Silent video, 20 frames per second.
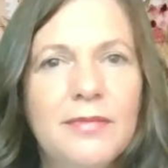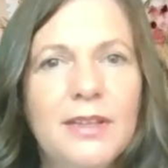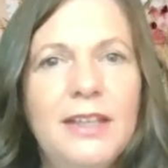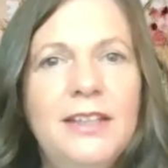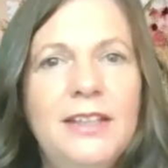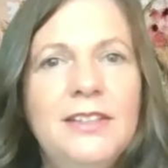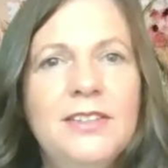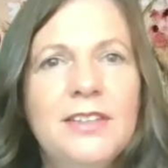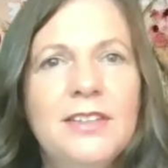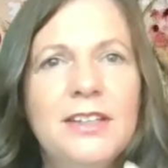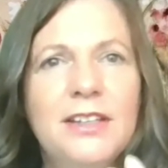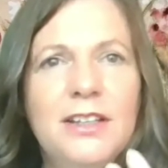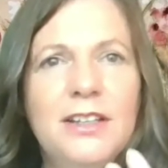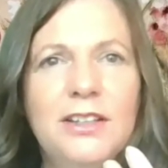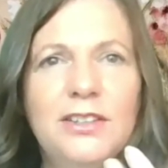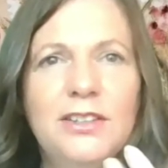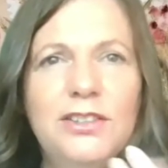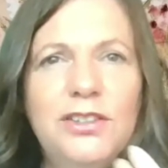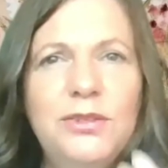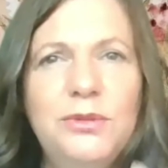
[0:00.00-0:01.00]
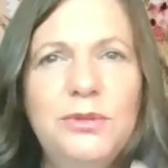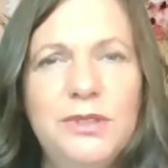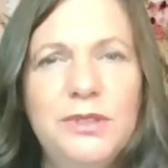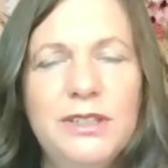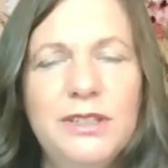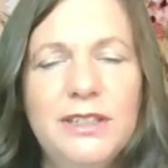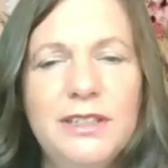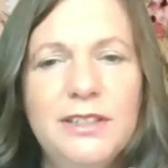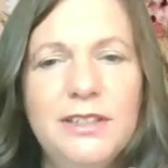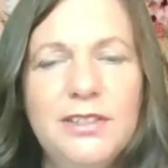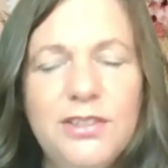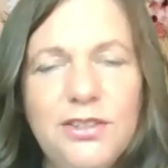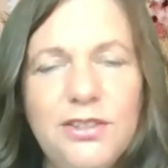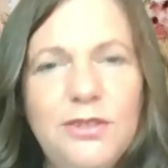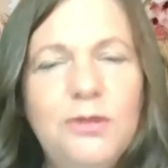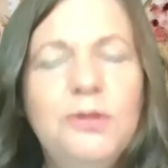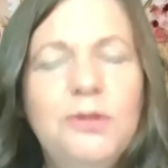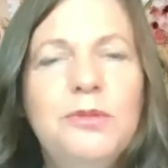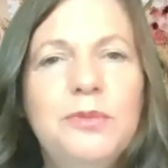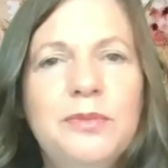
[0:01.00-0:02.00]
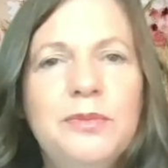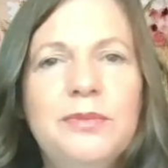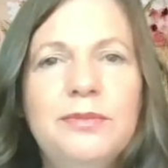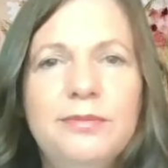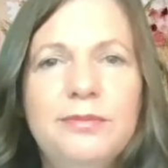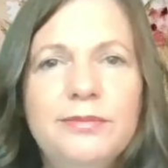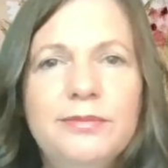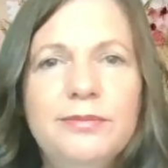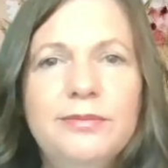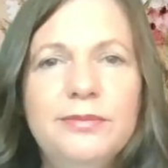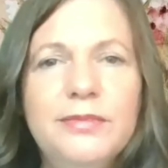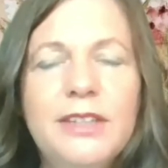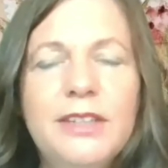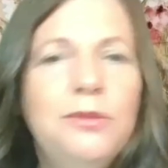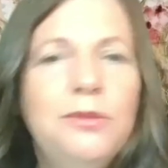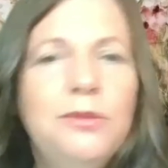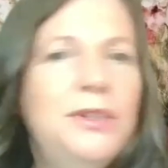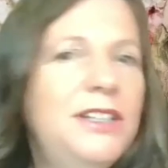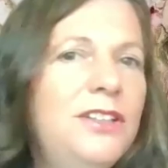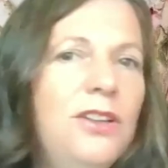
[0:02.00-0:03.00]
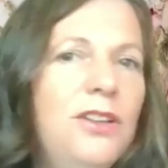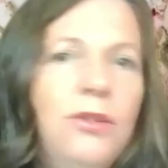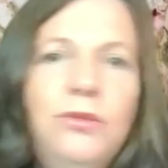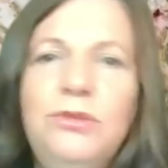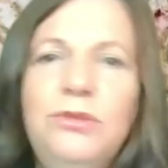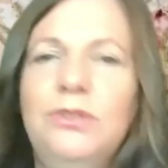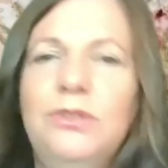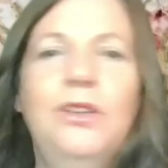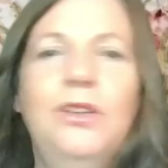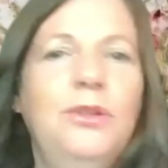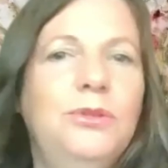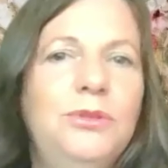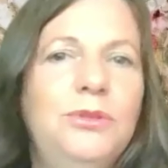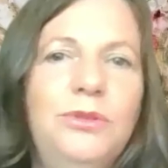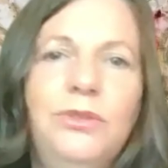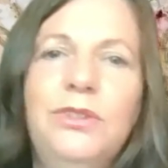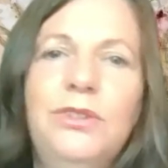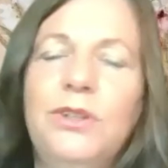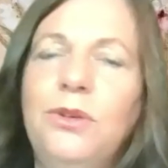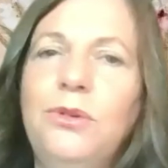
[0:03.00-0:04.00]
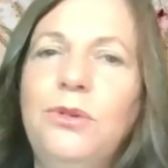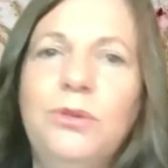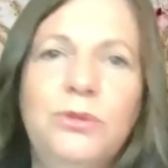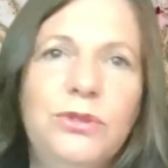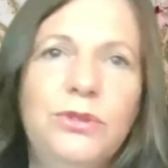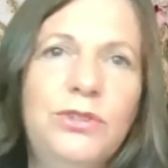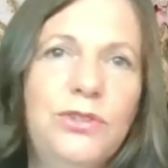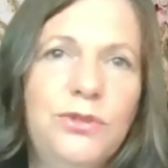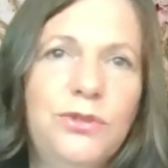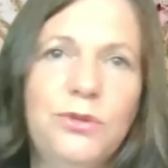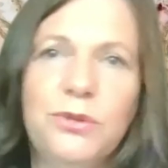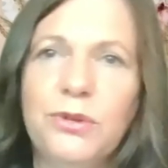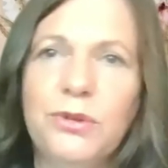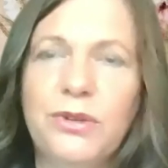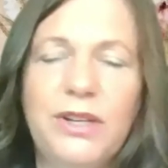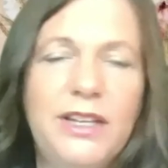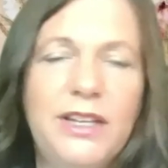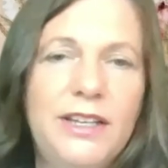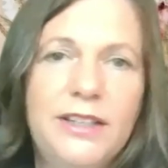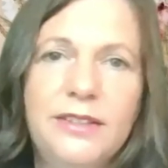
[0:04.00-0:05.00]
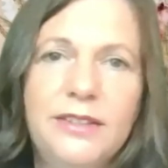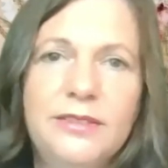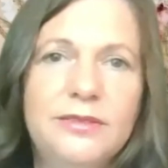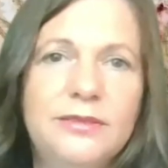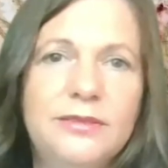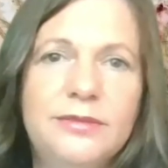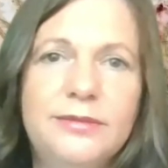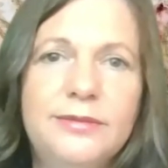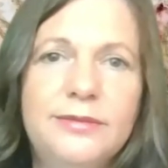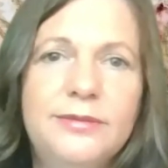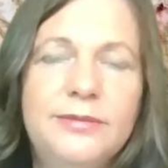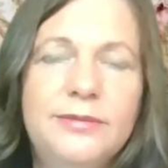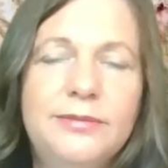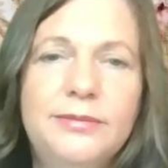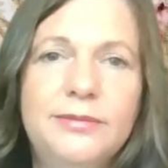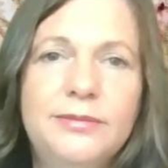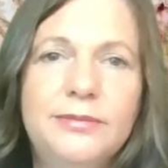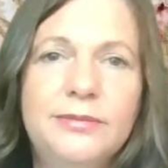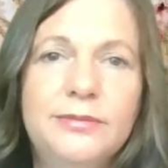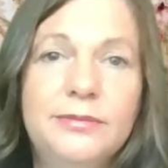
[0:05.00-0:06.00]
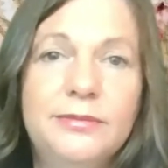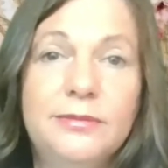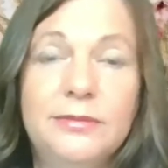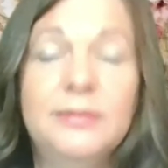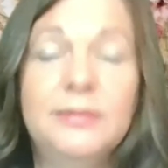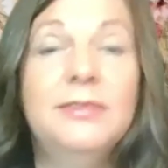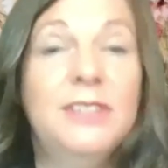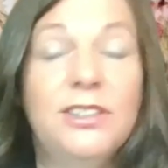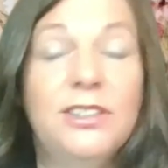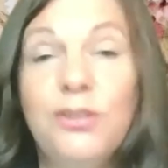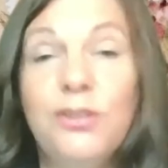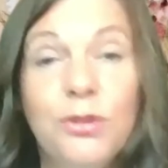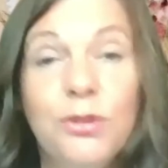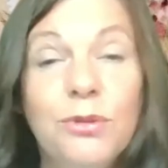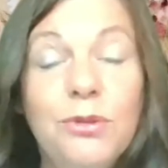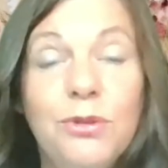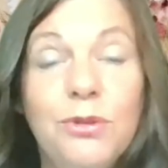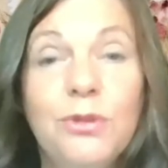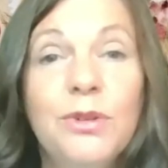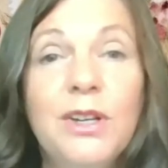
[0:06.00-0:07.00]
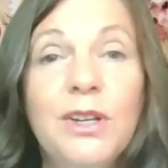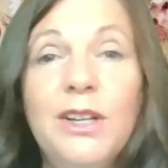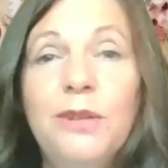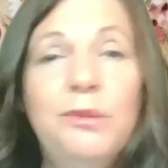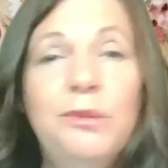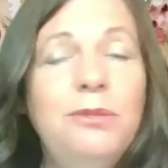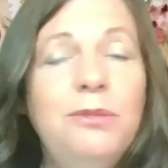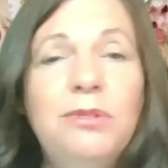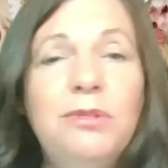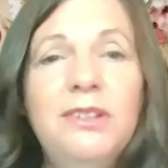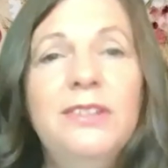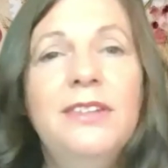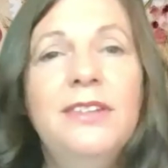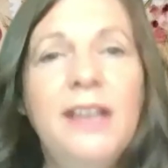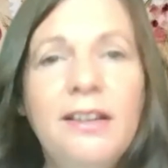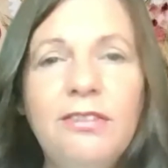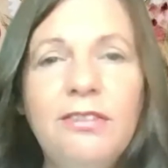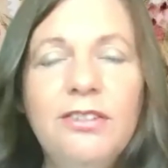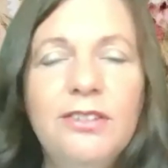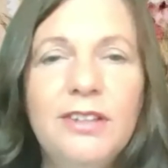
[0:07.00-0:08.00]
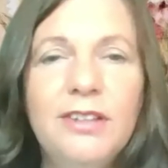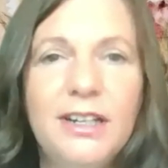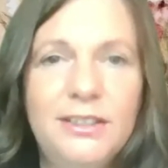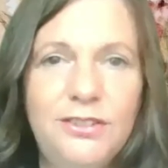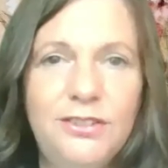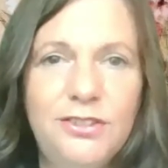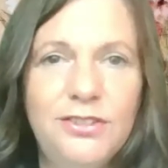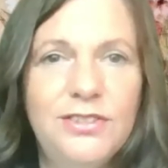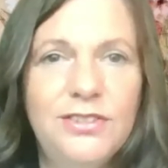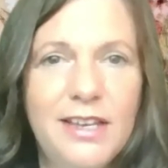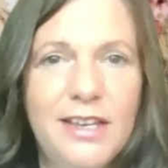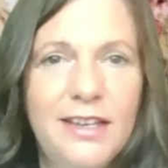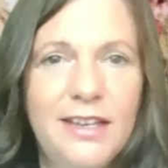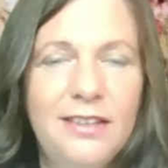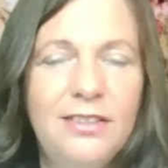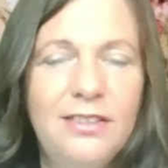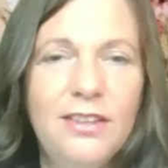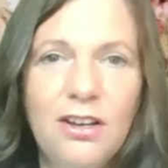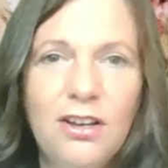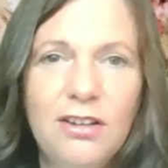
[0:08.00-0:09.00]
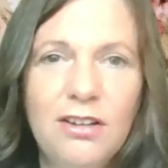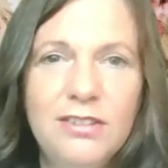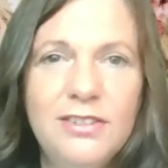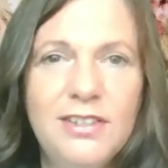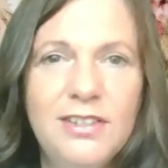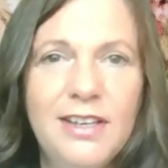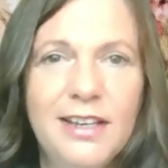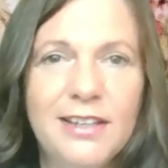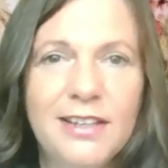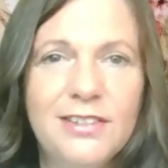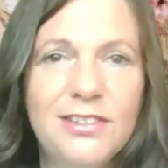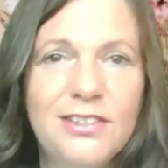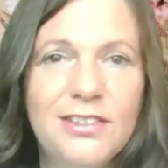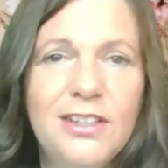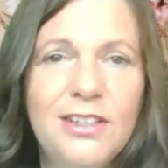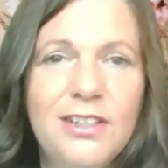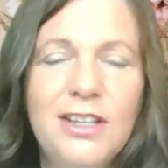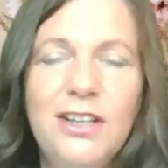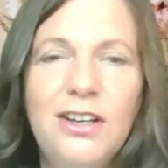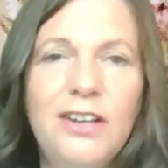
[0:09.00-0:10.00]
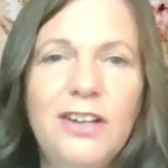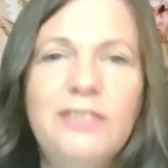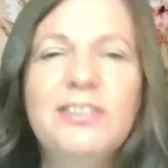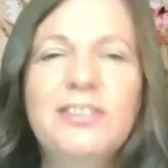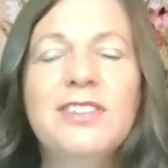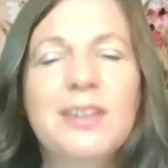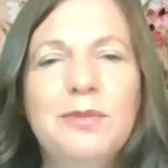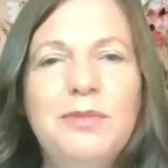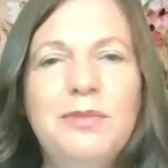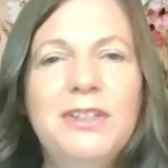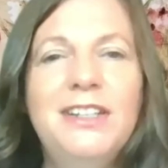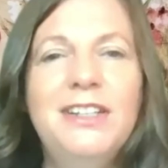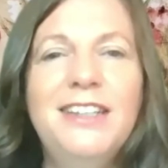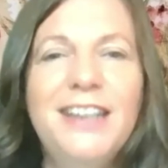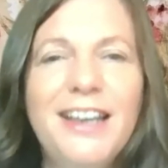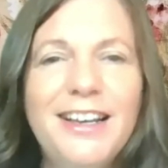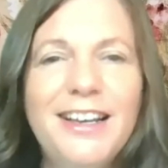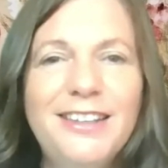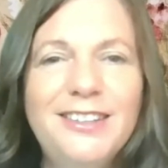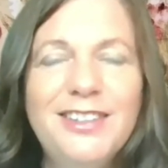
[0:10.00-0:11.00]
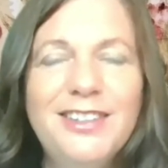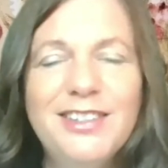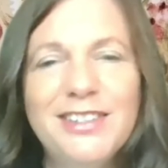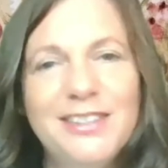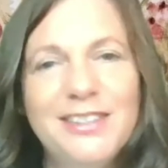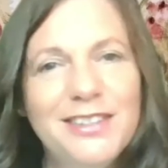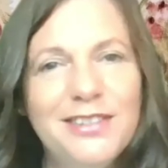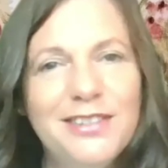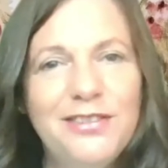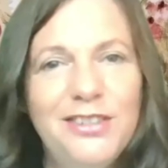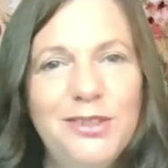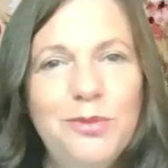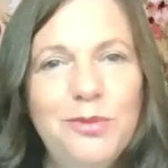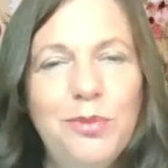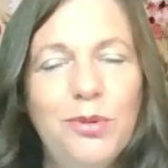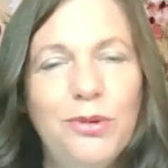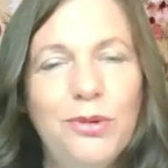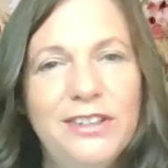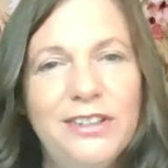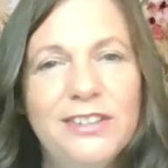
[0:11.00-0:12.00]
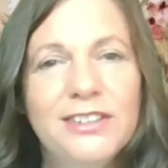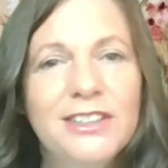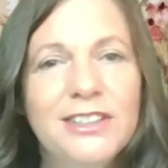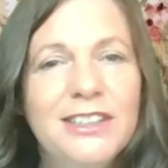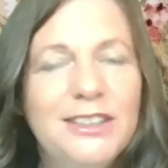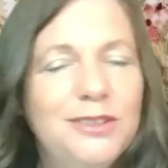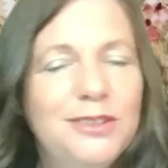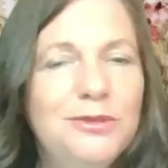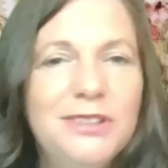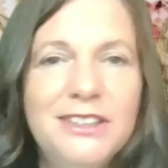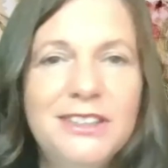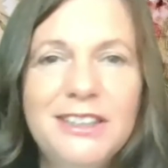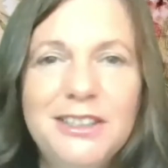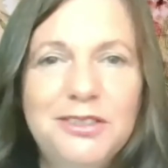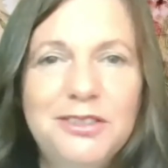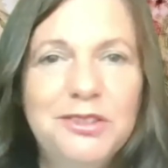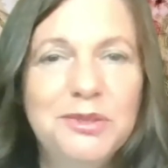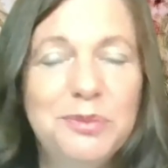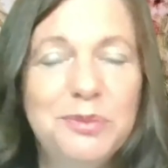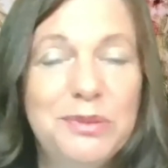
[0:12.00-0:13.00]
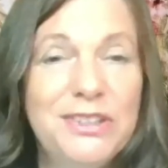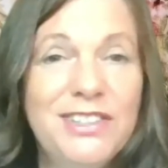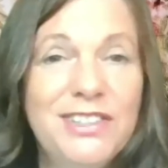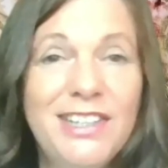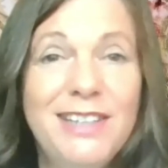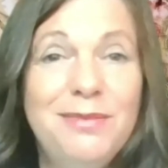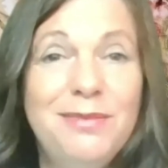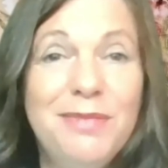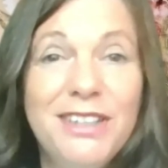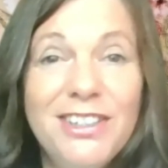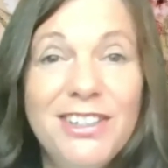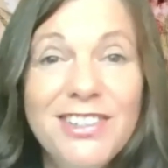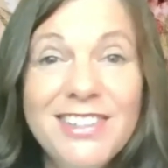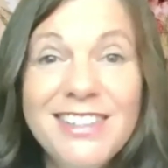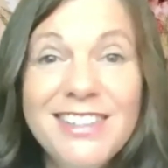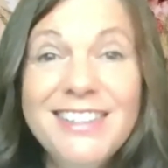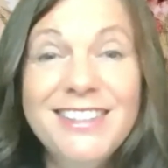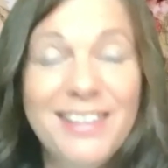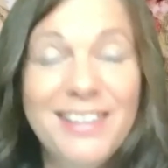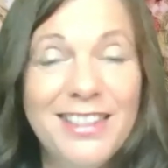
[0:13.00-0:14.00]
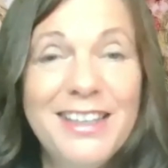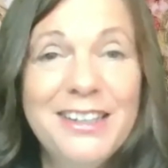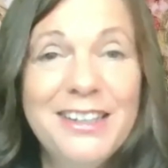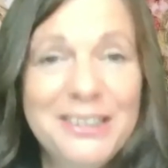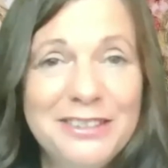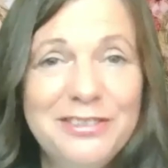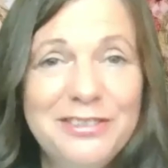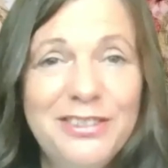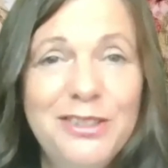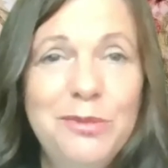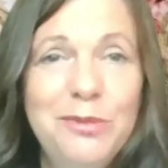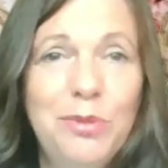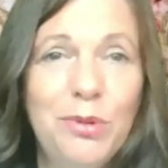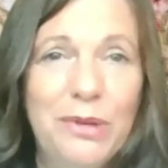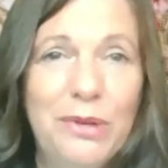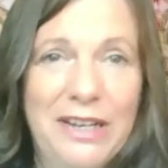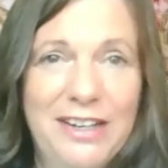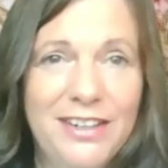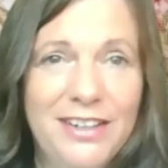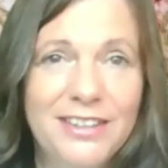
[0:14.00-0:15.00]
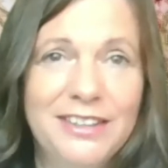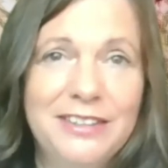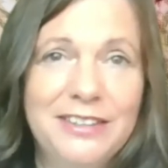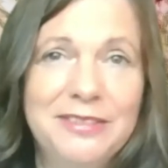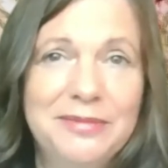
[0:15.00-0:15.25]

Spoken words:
is to assume that we don't know the whole story. It's true. We will never understand the context of somebody else's viewpoint 100% because it's their viewpoint.